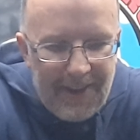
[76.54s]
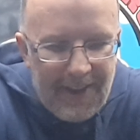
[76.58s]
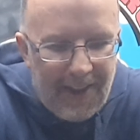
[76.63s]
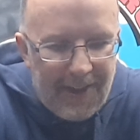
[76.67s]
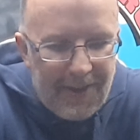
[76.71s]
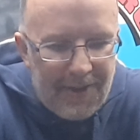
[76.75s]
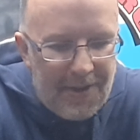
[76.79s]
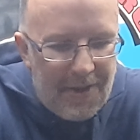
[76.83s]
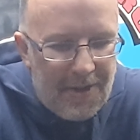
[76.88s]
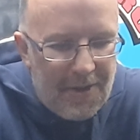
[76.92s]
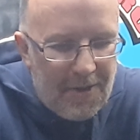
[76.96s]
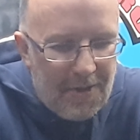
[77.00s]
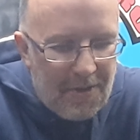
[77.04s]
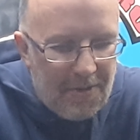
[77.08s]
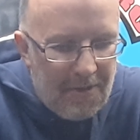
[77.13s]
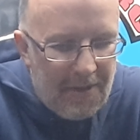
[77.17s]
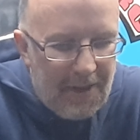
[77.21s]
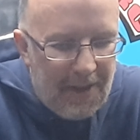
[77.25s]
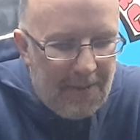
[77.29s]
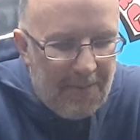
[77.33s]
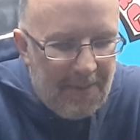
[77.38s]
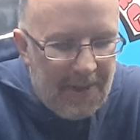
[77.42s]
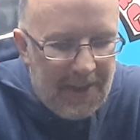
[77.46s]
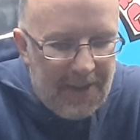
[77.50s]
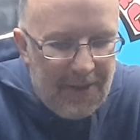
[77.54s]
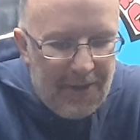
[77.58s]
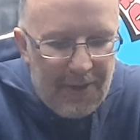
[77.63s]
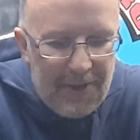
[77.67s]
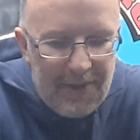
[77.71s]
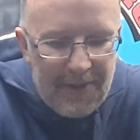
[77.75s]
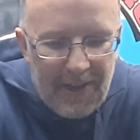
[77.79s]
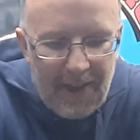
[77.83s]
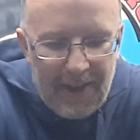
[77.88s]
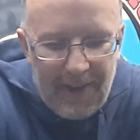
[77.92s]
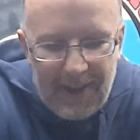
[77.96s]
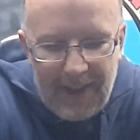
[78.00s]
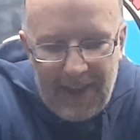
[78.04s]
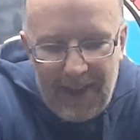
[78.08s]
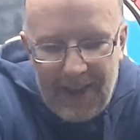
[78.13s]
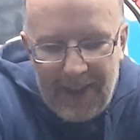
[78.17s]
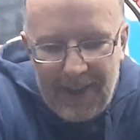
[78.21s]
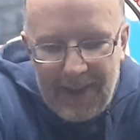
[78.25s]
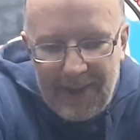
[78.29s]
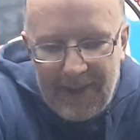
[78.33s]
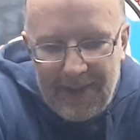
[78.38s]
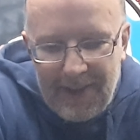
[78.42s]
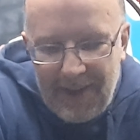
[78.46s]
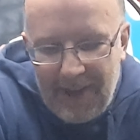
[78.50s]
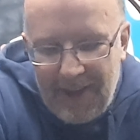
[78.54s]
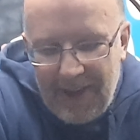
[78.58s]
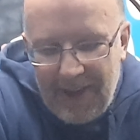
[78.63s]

that screaming noise, that geared